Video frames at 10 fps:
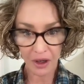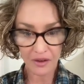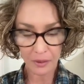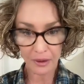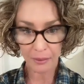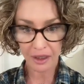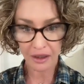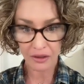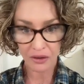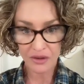possibly
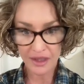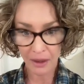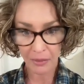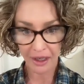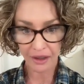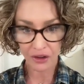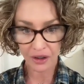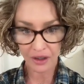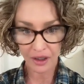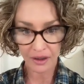being loose down by
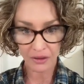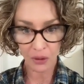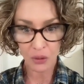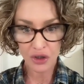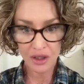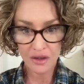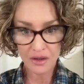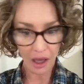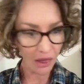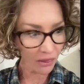Antarctica in the oceans,
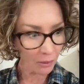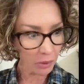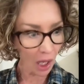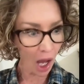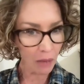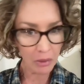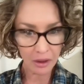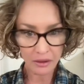the blob,